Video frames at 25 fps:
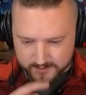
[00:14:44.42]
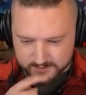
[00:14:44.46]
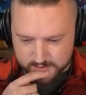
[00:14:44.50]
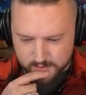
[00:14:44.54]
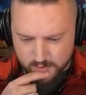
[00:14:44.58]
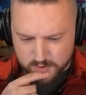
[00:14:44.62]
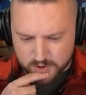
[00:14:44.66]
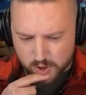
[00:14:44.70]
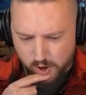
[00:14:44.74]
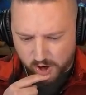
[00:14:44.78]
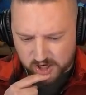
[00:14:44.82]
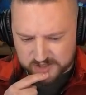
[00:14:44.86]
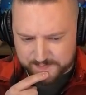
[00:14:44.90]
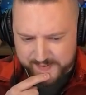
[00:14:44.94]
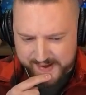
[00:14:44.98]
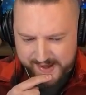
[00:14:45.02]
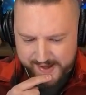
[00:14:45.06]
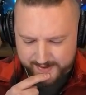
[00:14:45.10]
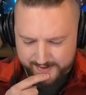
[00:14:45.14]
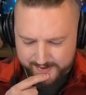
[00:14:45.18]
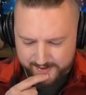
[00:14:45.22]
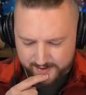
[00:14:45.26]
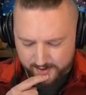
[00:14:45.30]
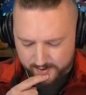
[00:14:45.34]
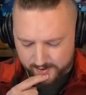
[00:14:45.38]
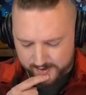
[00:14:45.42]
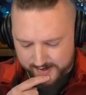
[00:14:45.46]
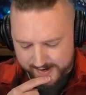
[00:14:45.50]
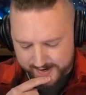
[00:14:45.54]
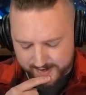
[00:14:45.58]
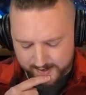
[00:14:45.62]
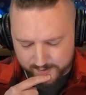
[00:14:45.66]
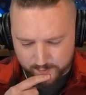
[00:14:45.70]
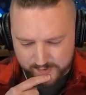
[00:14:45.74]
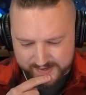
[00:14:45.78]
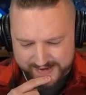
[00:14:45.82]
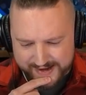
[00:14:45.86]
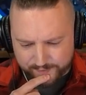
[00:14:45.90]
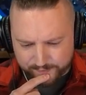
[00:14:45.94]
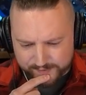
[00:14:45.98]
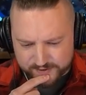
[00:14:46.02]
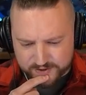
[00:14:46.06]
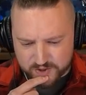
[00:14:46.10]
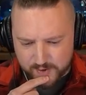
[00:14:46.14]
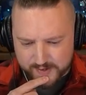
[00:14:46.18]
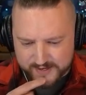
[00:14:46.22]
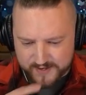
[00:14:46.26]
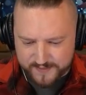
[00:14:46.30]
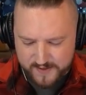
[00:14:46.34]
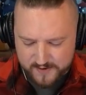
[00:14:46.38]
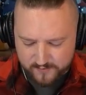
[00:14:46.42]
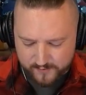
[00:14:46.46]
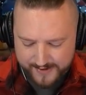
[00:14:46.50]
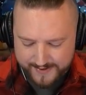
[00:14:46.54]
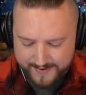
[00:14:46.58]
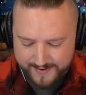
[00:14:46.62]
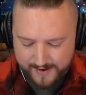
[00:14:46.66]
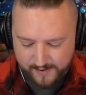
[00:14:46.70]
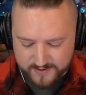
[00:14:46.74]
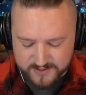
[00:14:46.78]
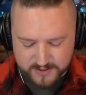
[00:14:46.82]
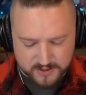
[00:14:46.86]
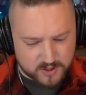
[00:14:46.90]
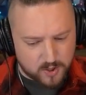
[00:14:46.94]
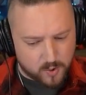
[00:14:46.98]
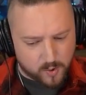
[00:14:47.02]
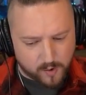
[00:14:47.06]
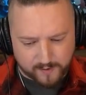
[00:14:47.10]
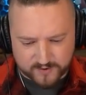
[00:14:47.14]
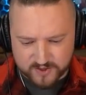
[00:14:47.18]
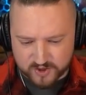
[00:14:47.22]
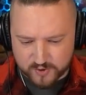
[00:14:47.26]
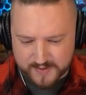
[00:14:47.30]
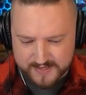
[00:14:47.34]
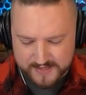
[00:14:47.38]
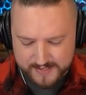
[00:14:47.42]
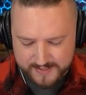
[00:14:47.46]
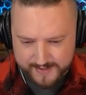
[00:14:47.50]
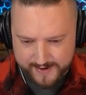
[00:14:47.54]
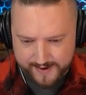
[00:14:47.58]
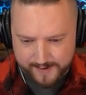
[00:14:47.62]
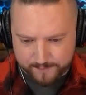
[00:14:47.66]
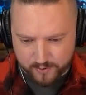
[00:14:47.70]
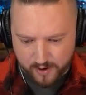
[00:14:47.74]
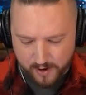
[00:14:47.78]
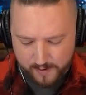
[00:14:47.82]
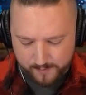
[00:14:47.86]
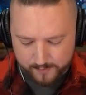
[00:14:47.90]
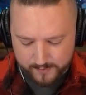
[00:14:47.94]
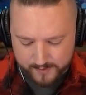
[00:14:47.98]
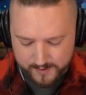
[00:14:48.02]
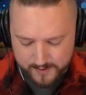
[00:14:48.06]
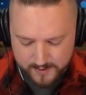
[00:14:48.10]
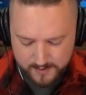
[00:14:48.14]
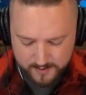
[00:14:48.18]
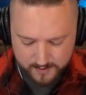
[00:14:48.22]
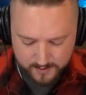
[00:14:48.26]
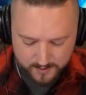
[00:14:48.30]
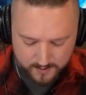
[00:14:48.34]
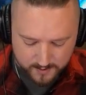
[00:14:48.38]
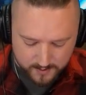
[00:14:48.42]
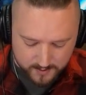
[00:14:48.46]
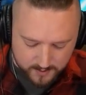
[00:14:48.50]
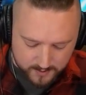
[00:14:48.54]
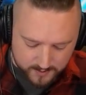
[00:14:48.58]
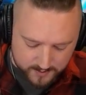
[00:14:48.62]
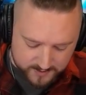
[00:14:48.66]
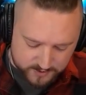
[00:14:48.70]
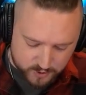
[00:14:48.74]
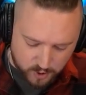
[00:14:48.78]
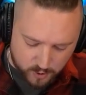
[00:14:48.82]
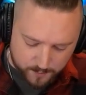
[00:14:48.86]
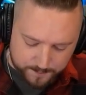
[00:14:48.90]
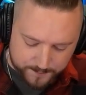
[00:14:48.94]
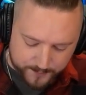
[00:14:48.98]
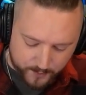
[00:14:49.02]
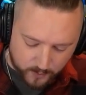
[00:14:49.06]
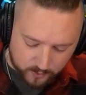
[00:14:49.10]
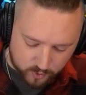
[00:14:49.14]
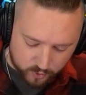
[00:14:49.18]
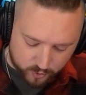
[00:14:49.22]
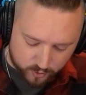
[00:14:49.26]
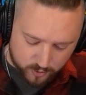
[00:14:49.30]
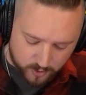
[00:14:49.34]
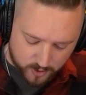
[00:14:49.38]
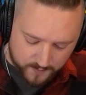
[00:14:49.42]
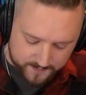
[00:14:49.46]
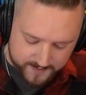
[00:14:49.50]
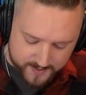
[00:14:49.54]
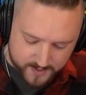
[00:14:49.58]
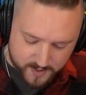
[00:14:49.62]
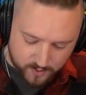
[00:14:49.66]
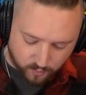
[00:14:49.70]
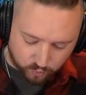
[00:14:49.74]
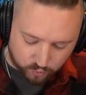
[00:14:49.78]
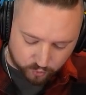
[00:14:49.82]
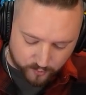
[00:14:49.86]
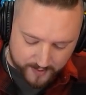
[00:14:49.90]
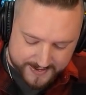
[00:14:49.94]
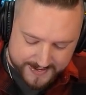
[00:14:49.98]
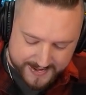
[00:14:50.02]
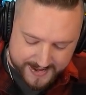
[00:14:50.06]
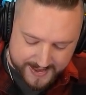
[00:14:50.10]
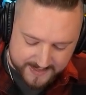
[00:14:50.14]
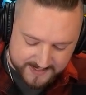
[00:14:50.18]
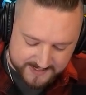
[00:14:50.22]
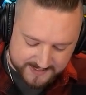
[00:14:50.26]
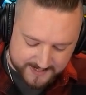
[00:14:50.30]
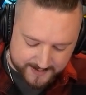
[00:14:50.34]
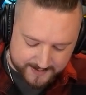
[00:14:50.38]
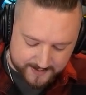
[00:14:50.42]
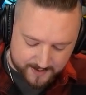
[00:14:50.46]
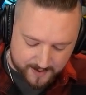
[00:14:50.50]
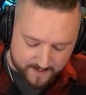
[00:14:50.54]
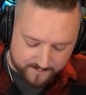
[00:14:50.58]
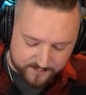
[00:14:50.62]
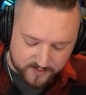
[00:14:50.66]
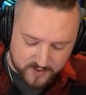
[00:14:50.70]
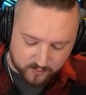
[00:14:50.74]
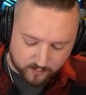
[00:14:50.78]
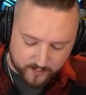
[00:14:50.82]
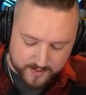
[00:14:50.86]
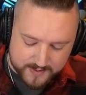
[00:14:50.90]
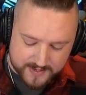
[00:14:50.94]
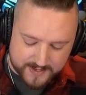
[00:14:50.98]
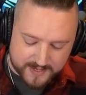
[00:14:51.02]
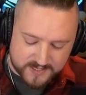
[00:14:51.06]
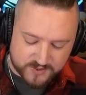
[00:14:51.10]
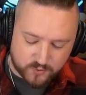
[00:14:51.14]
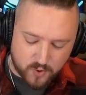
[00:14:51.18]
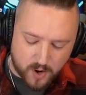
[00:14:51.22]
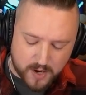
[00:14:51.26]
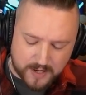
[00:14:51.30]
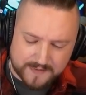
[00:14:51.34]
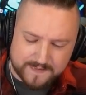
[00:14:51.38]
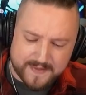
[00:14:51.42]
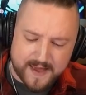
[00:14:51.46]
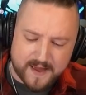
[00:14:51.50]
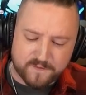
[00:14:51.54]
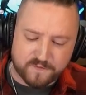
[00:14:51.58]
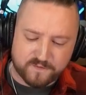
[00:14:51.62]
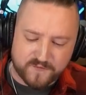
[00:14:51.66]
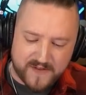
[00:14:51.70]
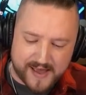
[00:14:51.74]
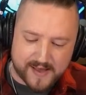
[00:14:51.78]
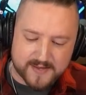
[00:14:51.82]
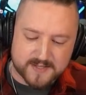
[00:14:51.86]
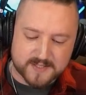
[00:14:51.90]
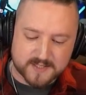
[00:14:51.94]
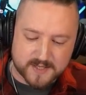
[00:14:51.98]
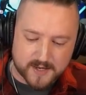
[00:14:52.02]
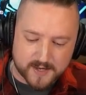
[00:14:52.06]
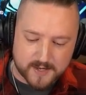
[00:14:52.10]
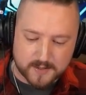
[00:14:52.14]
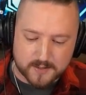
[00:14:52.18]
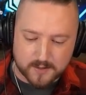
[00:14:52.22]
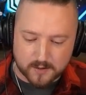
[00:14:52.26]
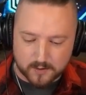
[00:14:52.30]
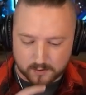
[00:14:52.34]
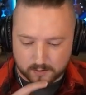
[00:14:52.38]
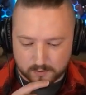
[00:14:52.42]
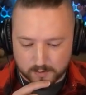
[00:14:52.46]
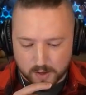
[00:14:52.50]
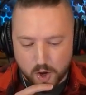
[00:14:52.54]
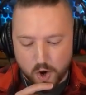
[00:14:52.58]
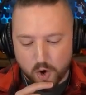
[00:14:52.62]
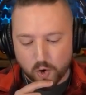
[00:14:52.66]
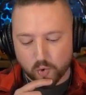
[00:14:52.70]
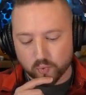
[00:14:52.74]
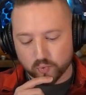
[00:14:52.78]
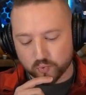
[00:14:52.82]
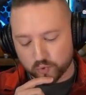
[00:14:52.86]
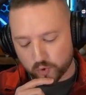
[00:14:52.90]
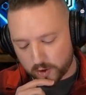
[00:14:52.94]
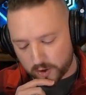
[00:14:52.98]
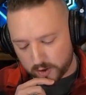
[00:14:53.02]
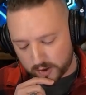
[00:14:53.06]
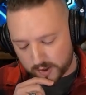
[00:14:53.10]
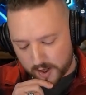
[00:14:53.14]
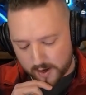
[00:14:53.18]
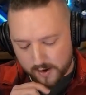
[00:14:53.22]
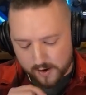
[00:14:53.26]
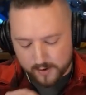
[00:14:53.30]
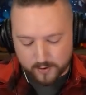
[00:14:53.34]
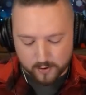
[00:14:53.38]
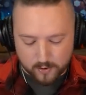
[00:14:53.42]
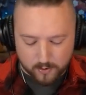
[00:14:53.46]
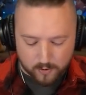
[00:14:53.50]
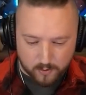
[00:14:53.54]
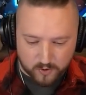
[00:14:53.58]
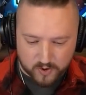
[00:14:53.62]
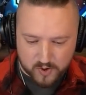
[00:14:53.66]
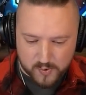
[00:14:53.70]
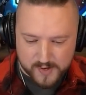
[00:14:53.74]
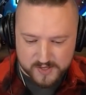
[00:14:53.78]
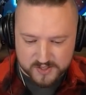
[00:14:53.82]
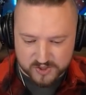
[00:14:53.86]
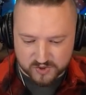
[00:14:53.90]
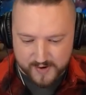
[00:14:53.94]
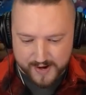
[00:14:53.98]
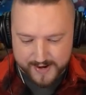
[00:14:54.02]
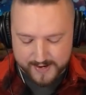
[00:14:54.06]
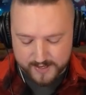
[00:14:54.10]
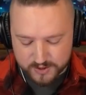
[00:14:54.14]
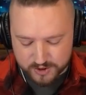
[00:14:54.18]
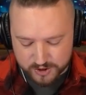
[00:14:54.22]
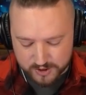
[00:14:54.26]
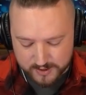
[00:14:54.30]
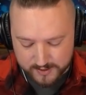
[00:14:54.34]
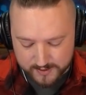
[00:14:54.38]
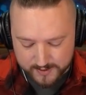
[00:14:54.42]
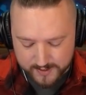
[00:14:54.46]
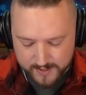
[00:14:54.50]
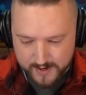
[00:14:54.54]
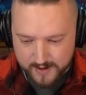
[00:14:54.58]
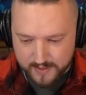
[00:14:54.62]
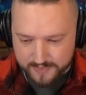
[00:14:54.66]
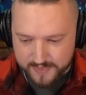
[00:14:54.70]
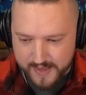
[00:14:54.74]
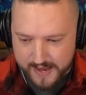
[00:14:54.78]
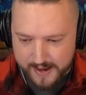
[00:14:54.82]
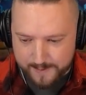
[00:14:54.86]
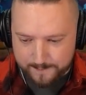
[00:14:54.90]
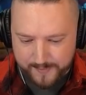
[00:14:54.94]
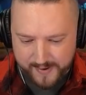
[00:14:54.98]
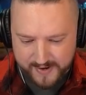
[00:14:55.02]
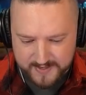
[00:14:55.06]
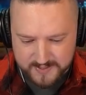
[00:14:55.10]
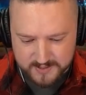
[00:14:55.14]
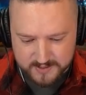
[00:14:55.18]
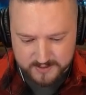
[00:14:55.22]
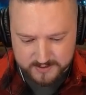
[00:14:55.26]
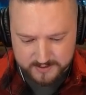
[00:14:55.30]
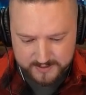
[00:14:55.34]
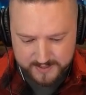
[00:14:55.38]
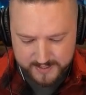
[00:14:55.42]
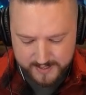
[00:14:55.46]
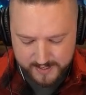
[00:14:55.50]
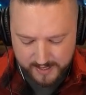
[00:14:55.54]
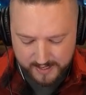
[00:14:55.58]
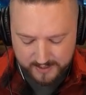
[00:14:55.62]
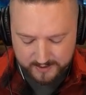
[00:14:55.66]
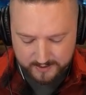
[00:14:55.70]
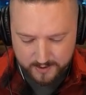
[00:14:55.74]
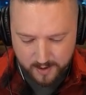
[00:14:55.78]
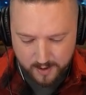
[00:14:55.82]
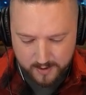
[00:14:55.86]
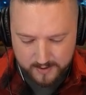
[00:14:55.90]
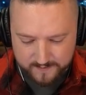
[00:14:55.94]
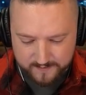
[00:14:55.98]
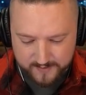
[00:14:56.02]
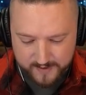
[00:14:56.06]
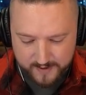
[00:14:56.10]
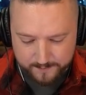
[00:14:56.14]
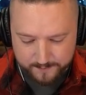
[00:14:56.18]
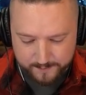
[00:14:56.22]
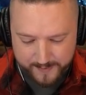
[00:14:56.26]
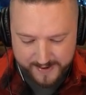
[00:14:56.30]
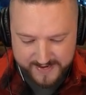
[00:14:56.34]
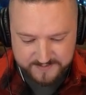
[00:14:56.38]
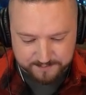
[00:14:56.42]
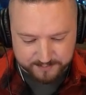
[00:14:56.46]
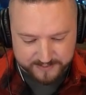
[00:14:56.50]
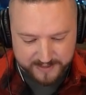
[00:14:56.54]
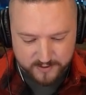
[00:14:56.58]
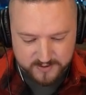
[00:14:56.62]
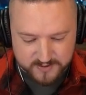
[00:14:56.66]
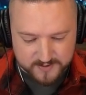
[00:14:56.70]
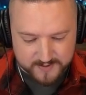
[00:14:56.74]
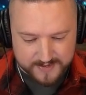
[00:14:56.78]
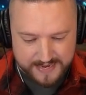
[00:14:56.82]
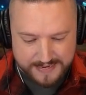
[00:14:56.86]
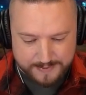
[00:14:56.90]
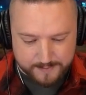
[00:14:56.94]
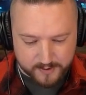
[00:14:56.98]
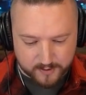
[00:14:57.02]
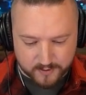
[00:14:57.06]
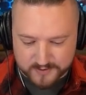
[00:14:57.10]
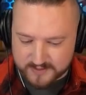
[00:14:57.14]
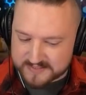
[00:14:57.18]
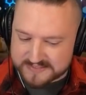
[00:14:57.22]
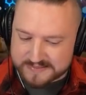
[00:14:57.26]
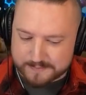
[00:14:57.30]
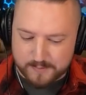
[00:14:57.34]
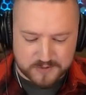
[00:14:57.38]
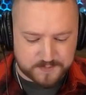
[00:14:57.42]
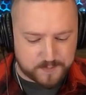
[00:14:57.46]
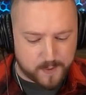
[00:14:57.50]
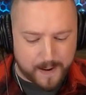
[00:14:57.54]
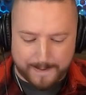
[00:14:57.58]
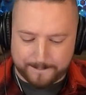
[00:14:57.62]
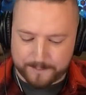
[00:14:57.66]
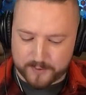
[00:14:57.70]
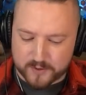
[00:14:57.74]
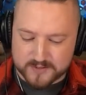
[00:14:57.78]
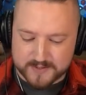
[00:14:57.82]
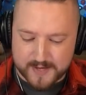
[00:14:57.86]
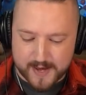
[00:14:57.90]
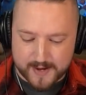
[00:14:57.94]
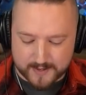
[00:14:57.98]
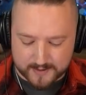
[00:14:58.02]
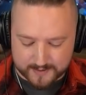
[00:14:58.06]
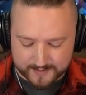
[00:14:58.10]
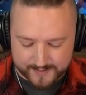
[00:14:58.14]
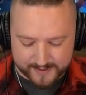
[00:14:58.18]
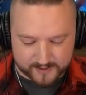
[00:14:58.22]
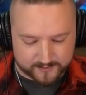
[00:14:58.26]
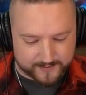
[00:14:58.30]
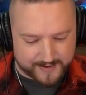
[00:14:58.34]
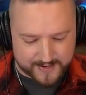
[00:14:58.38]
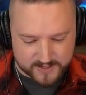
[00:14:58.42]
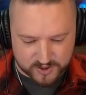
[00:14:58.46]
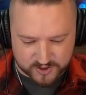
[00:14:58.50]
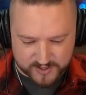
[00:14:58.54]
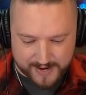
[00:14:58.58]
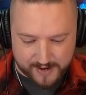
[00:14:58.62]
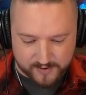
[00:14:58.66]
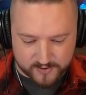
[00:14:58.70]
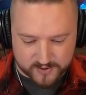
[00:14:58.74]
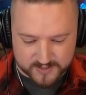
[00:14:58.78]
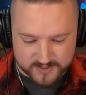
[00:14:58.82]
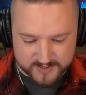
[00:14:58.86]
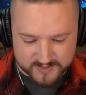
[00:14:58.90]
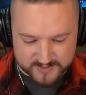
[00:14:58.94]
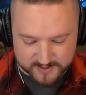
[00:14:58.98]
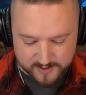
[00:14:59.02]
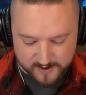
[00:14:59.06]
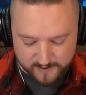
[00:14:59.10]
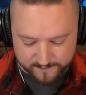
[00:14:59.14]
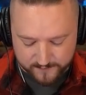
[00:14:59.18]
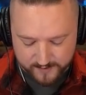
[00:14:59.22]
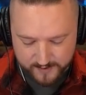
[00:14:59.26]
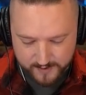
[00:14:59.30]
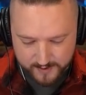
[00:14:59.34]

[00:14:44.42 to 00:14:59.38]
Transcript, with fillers: Go Guards back here. I, we can't really do anything right now. He's going to go Archer Queen again, probably. Let's go Bowler on the right-hand side of the arena. He's rocking that fast cycle Royal Hog Earthquake strategy that basically a lot of the best players in the game are using. It's the most popular deck in like grand challenges and stuff.